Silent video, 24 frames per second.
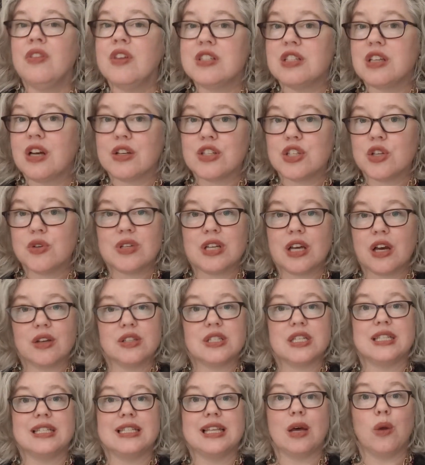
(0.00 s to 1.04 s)
This also
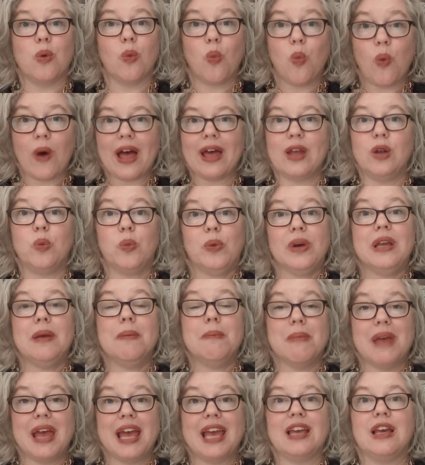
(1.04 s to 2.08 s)
tells us that when we
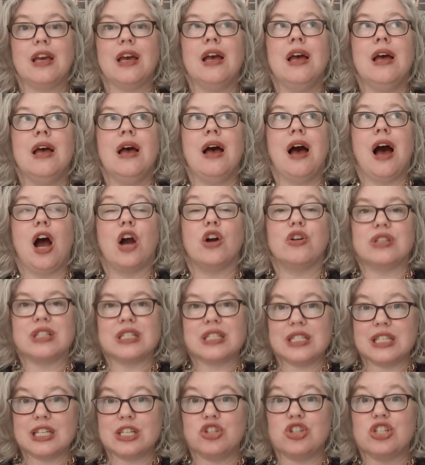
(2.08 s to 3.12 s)
make our
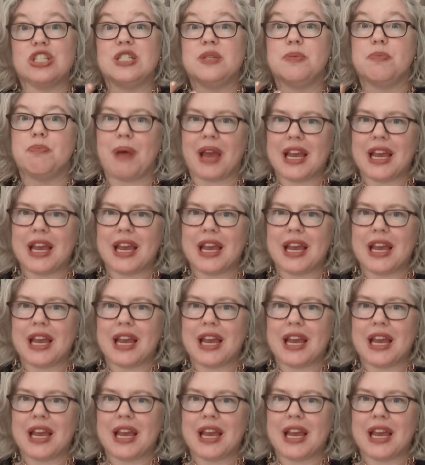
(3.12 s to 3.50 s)
decisions